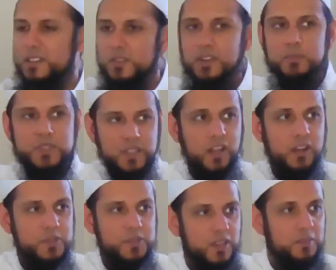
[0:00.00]
So Nabi
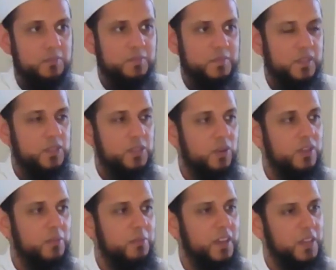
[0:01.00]
Sallallahu Alaihi Wasallam
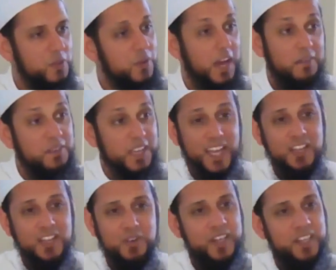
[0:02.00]
told him that you have
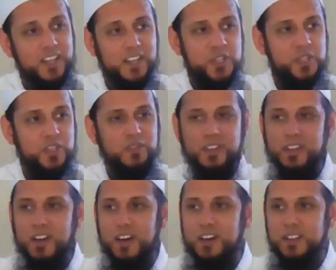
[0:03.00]
gained the recognition of
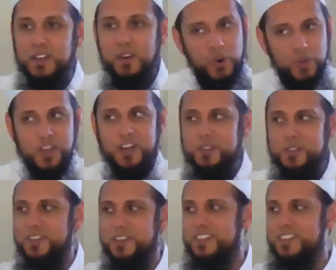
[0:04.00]
Allah, hold on to